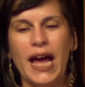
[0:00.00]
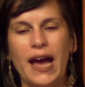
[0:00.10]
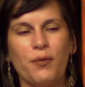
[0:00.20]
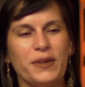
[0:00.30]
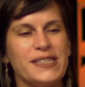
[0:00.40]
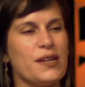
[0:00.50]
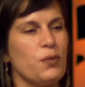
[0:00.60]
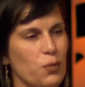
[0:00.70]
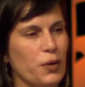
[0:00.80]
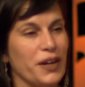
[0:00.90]
and we said,
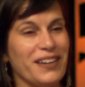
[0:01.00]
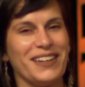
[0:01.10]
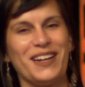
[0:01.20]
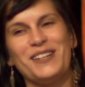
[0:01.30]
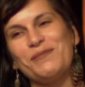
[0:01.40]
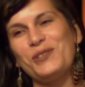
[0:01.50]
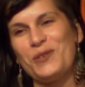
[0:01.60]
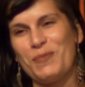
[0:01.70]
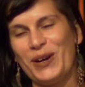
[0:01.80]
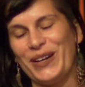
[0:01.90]
well, we're gonna come to
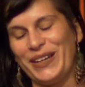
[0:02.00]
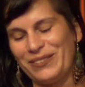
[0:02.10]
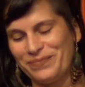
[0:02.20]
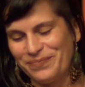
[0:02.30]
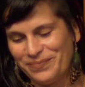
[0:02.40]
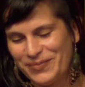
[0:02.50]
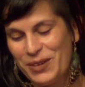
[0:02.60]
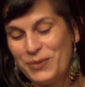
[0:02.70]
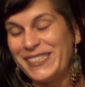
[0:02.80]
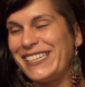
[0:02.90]
the party,
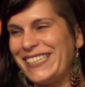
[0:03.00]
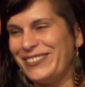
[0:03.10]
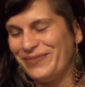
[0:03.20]
and we did.